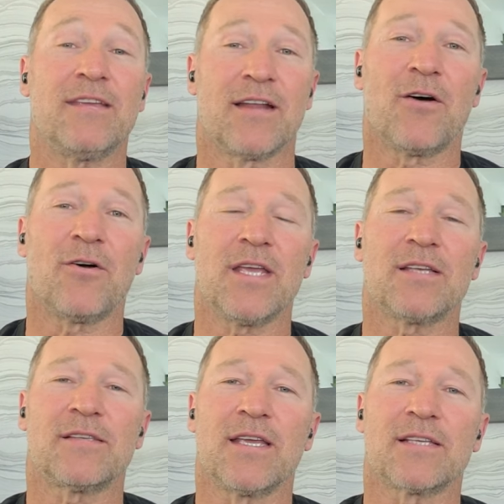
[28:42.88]
he
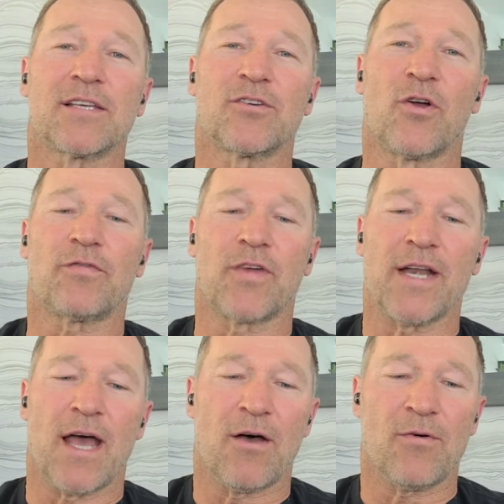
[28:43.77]
has a
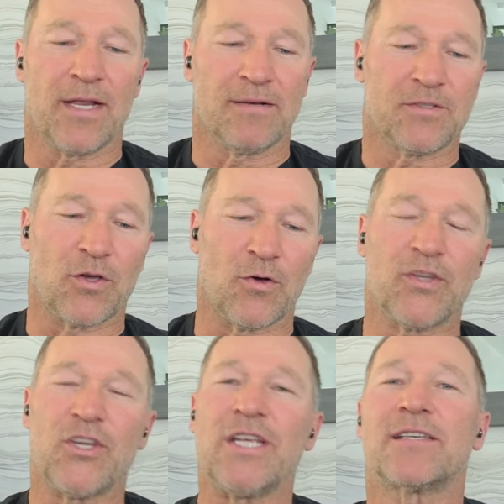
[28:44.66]
girlfriend now, and
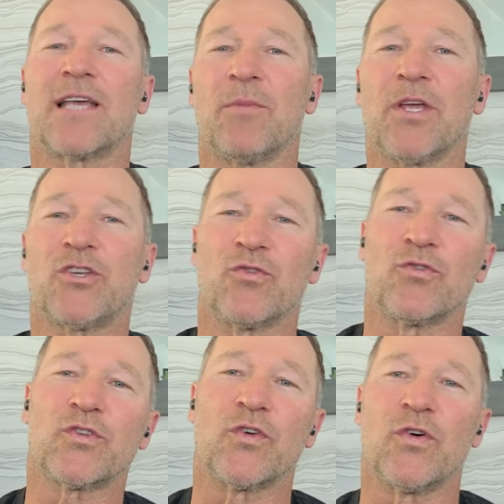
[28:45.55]
so she's coming
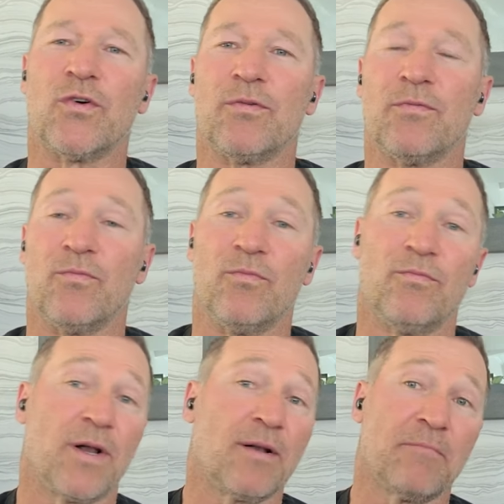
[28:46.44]
too. So
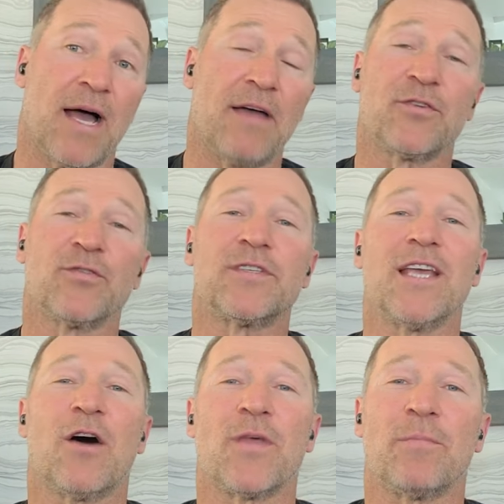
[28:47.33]
well, I have to
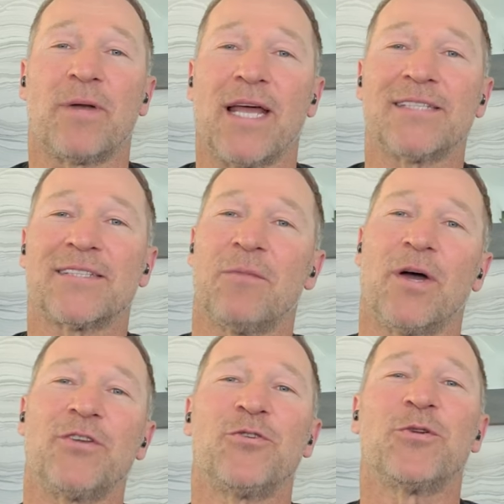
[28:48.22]
see how the plans are.
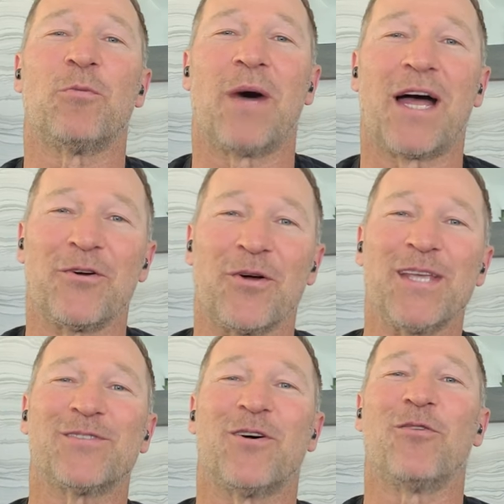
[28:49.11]
But you know,
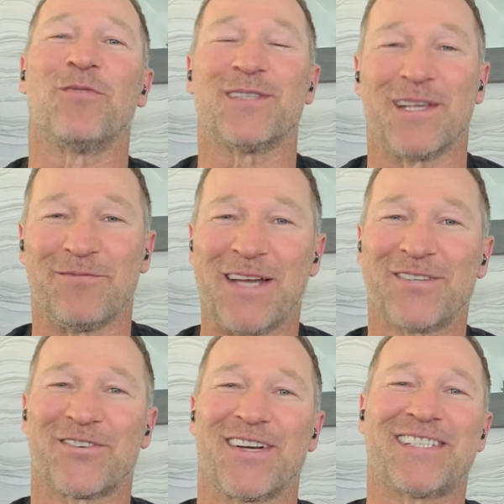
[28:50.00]
Mario, he's always
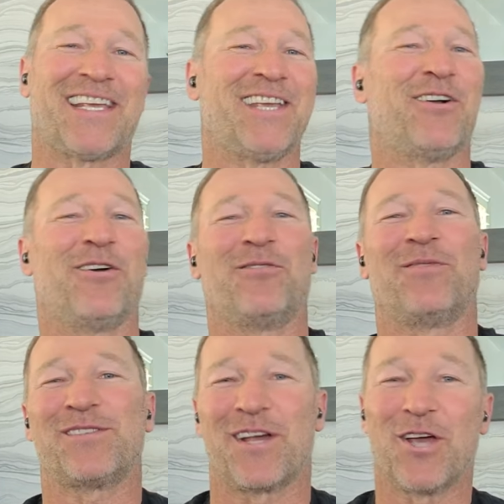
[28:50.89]
adventurous. He's
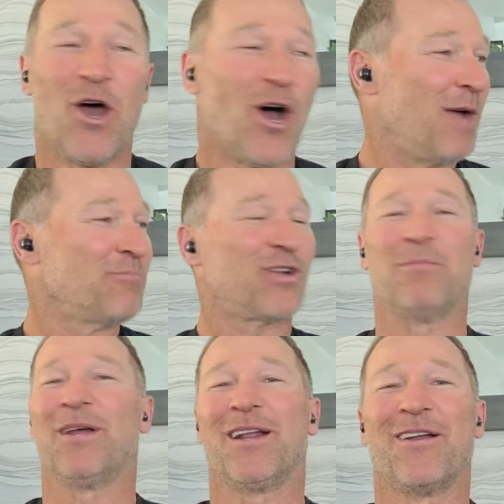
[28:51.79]
always like, I'm
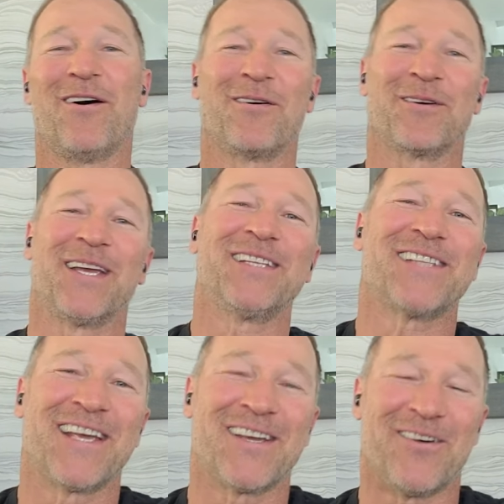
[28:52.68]
coming along.
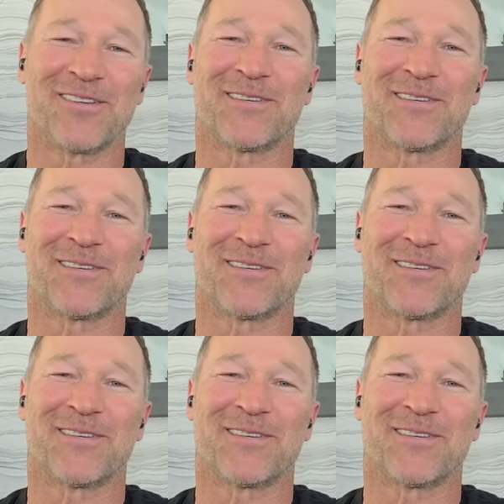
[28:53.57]
He's like,